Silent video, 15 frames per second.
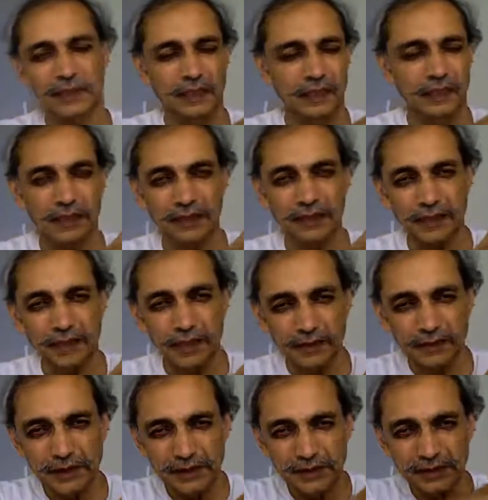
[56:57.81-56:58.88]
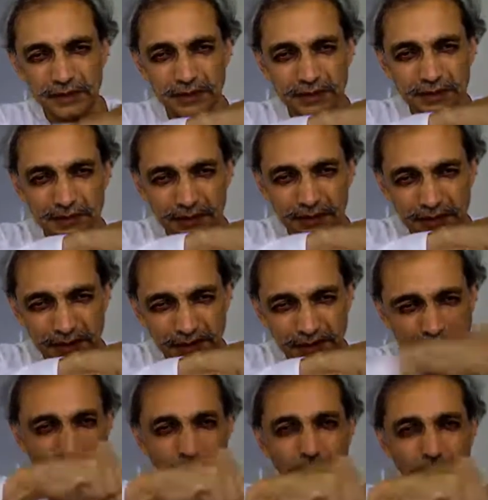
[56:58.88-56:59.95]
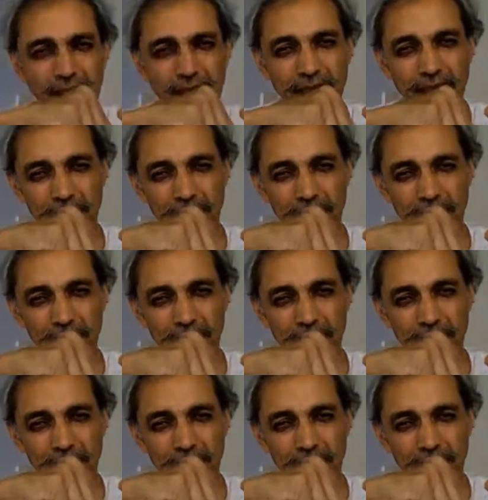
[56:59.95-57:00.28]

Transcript: And now there's equally